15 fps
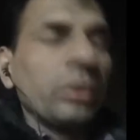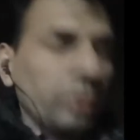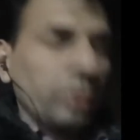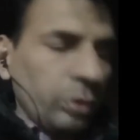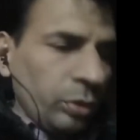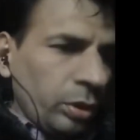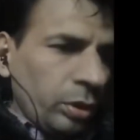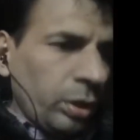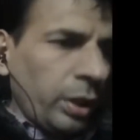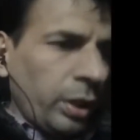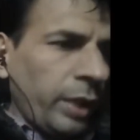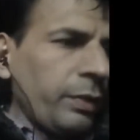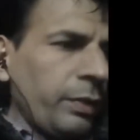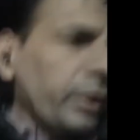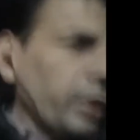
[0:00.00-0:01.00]
So
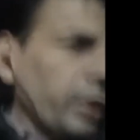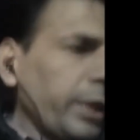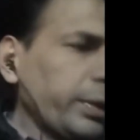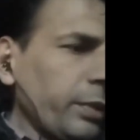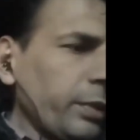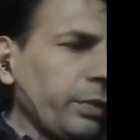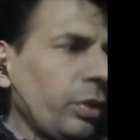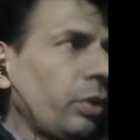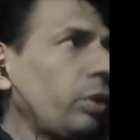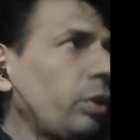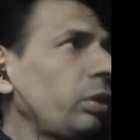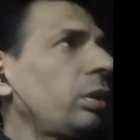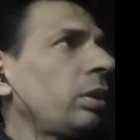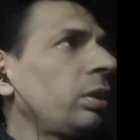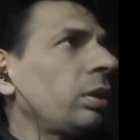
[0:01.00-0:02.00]
I will be connected with
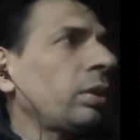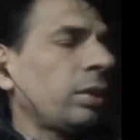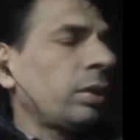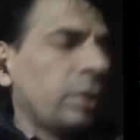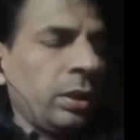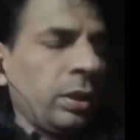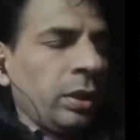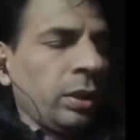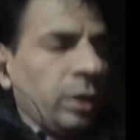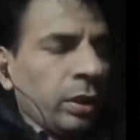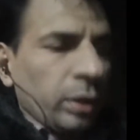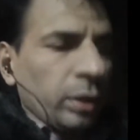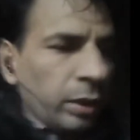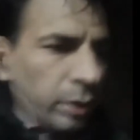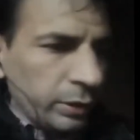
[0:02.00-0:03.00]
all
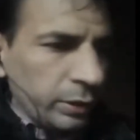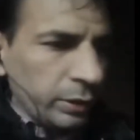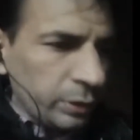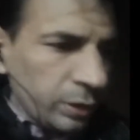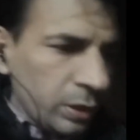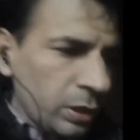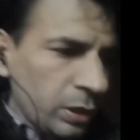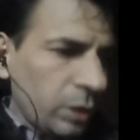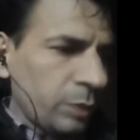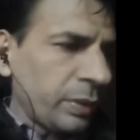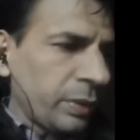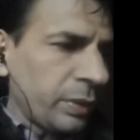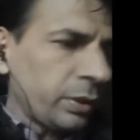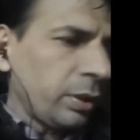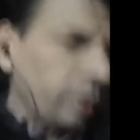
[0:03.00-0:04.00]
Christians,
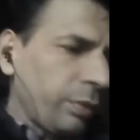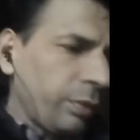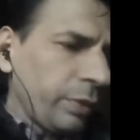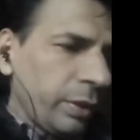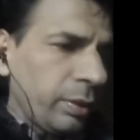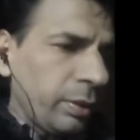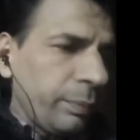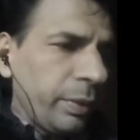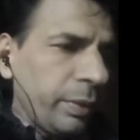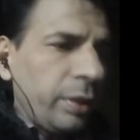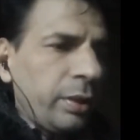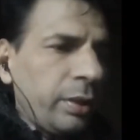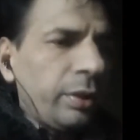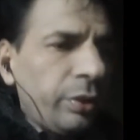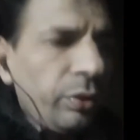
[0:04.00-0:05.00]
especially living in
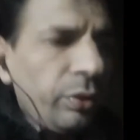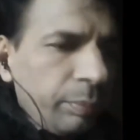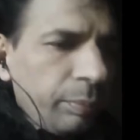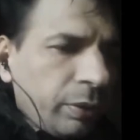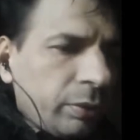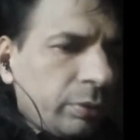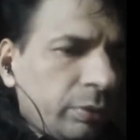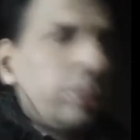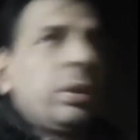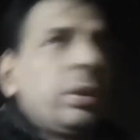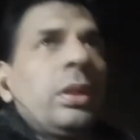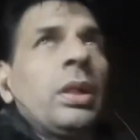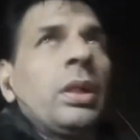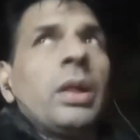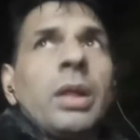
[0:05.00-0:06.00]
America, Europe,
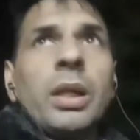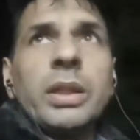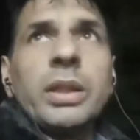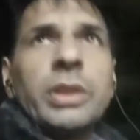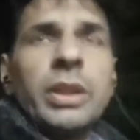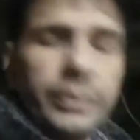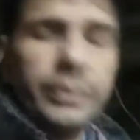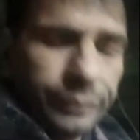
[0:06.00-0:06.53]
Russia,